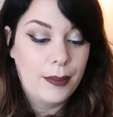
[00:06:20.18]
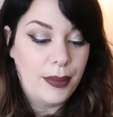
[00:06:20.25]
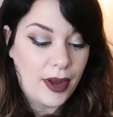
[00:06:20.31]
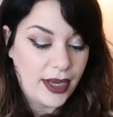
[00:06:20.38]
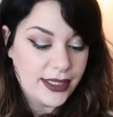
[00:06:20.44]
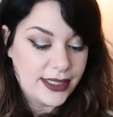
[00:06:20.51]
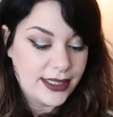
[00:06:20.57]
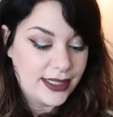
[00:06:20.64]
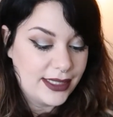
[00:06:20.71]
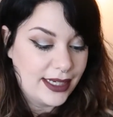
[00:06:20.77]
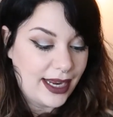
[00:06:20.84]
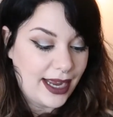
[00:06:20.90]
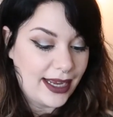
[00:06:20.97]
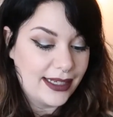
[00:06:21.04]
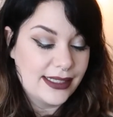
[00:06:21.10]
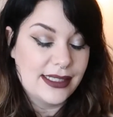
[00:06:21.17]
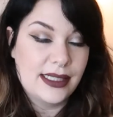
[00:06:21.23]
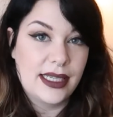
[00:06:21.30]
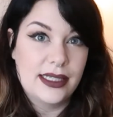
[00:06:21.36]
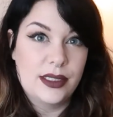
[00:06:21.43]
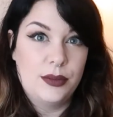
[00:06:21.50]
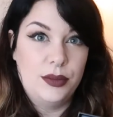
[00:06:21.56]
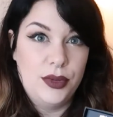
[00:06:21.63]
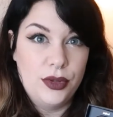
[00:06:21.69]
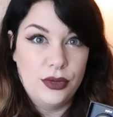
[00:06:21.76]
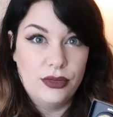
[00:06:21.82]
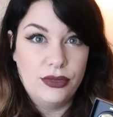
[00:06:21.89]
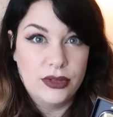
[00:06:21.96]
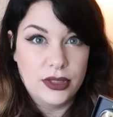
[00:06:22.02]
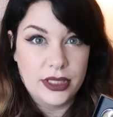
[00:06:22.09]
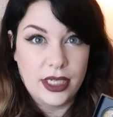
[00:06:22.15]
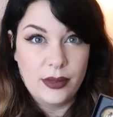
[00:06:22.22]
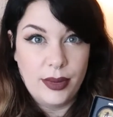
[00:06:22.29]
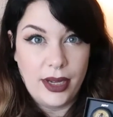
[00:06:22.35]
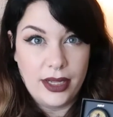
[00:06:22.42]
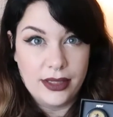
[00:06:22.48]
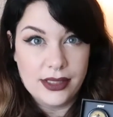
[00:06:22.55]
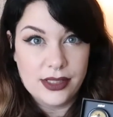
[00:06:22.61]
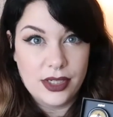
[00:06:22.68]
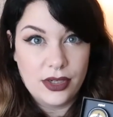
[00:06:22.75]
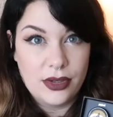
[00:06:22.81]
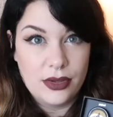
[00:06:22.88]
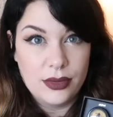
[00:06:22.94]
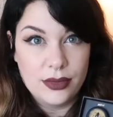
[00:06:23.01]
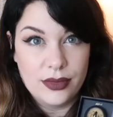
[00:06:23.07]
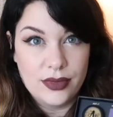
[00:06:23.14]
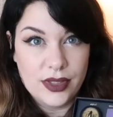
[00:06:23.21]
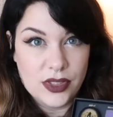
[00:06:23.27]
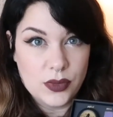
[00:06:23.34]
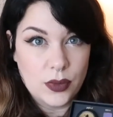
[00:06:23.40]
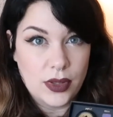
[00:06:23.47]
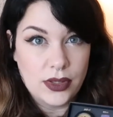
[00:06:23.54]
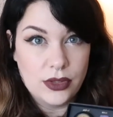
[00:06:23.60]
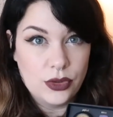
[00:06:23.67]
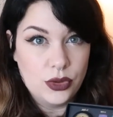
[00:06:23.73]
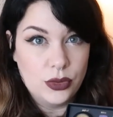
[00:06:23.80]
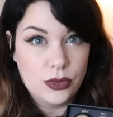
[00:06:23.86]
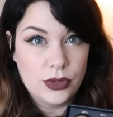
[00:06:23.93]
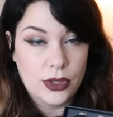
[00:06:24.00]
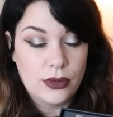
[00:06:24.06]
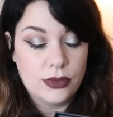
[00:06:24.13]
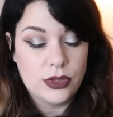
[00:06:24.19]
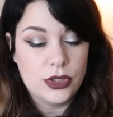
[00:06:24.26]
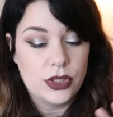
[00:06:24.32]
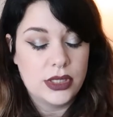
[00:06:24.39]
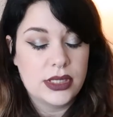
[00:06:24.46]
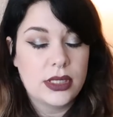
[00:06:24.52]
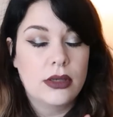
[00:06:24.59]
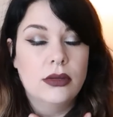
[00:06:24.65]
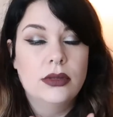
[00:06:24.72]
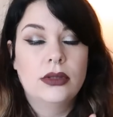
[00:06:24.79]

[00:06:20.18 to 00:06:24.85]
But as beautiful looking palettes go, this one, the jewel tones, just